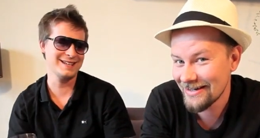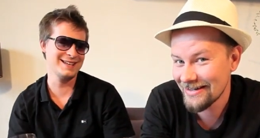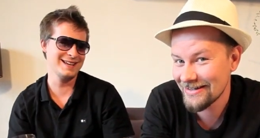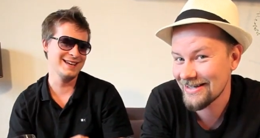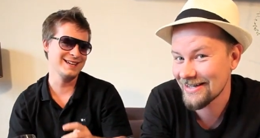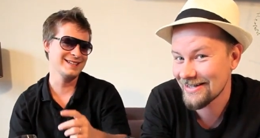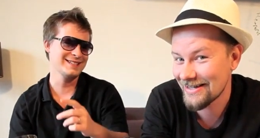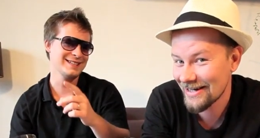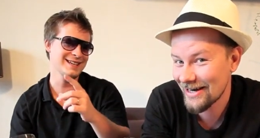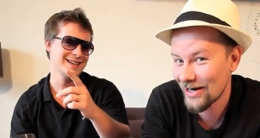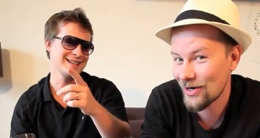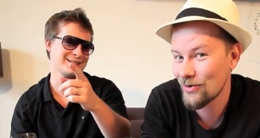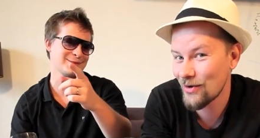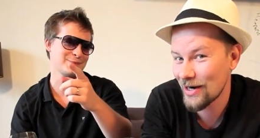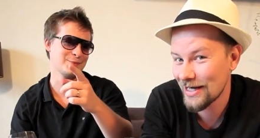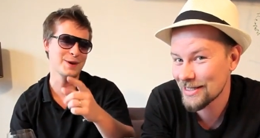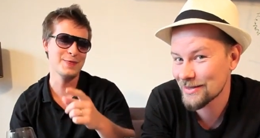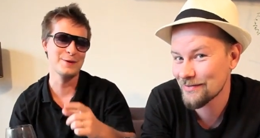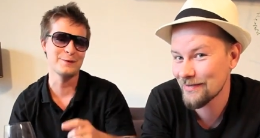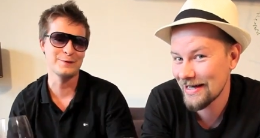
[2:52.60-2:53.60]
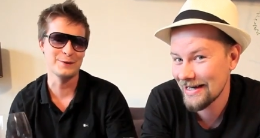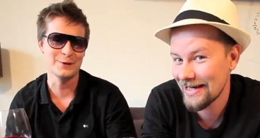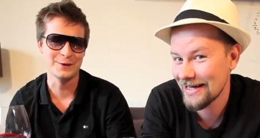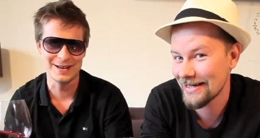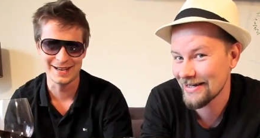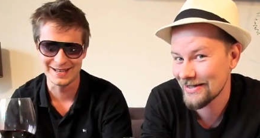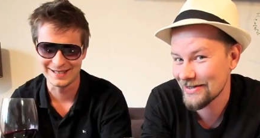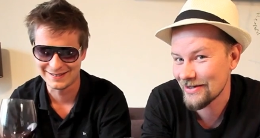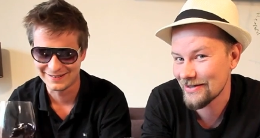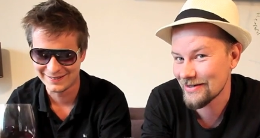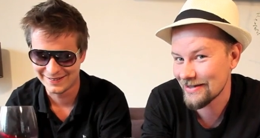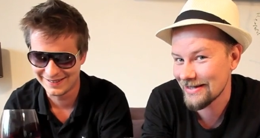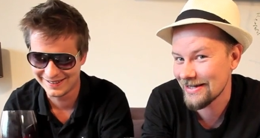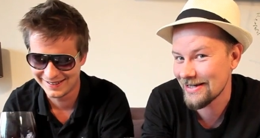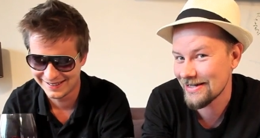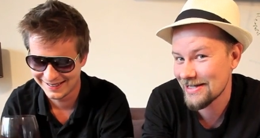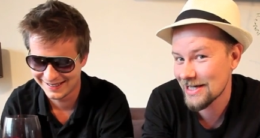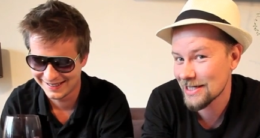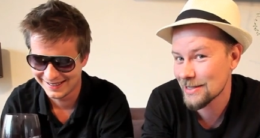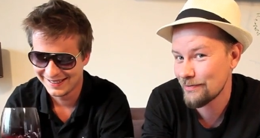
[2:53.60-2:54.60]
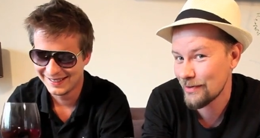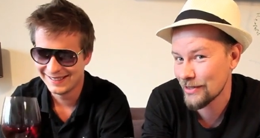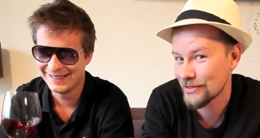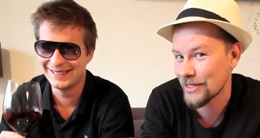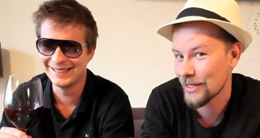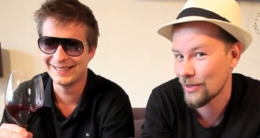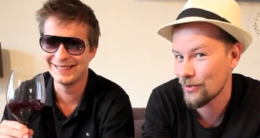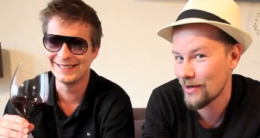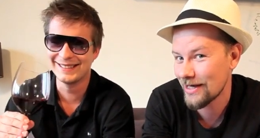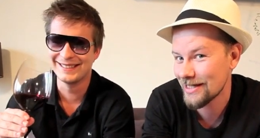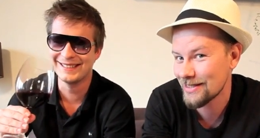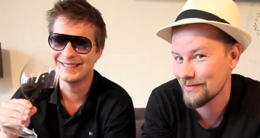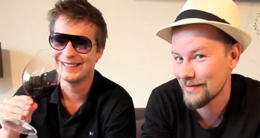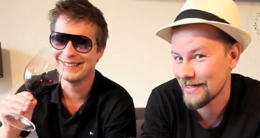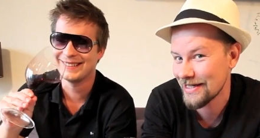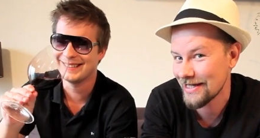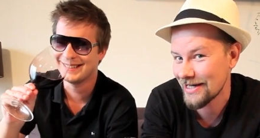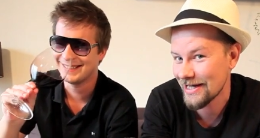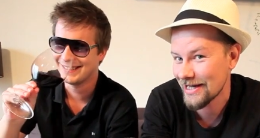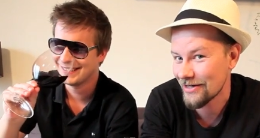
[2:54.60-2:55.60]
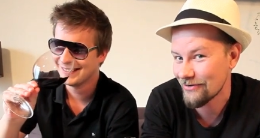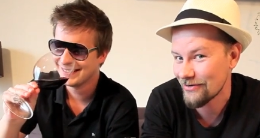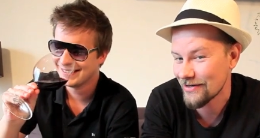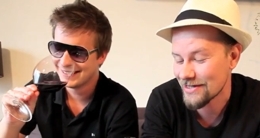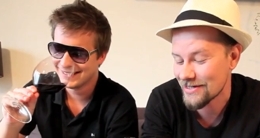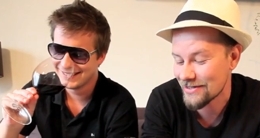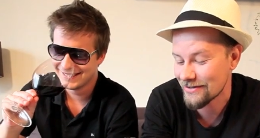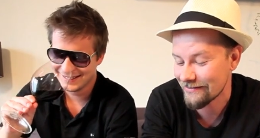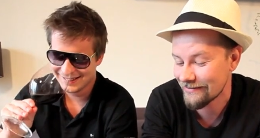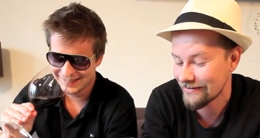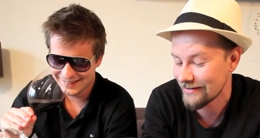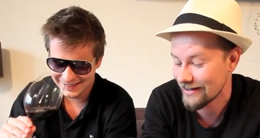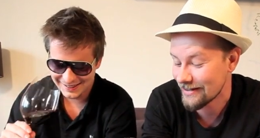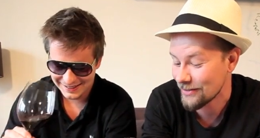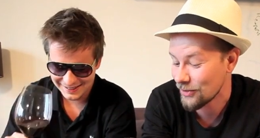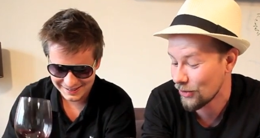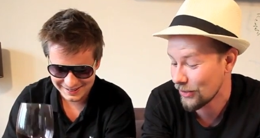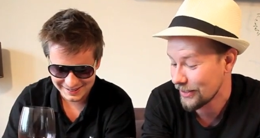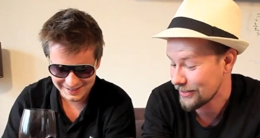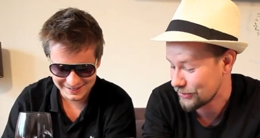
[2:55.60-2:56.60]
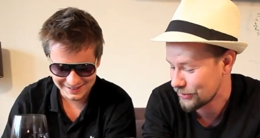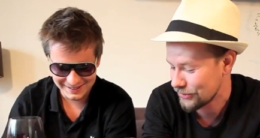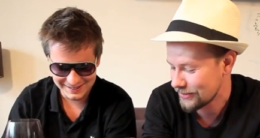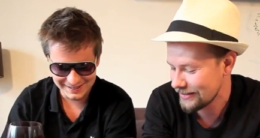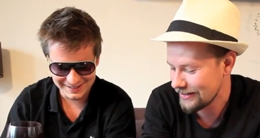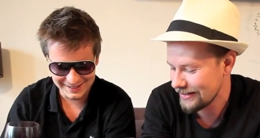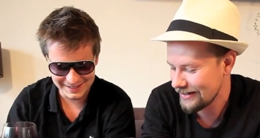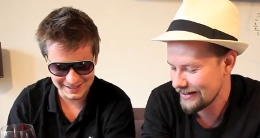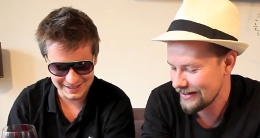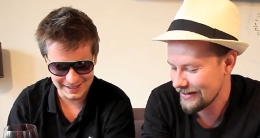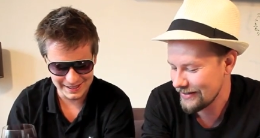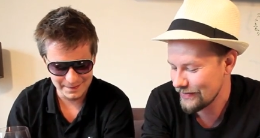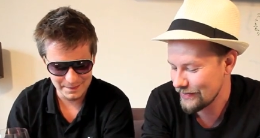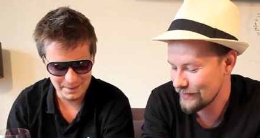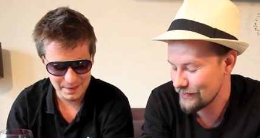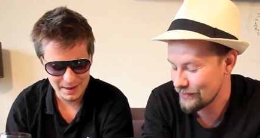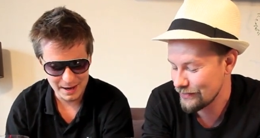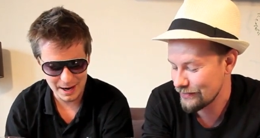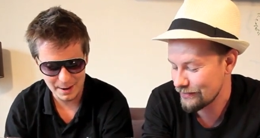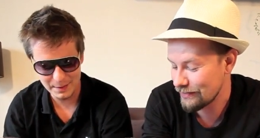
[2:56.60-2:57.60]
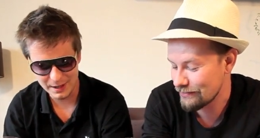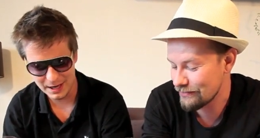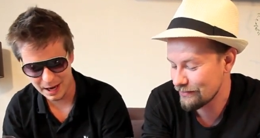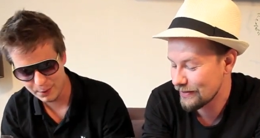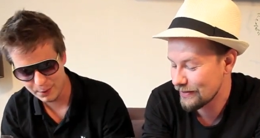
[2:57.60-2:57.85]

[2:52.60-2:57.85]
Speaker 1: there are quite many. Forecaster. He's expert in quite many areas of uh, knowledge. Yeah, I mean,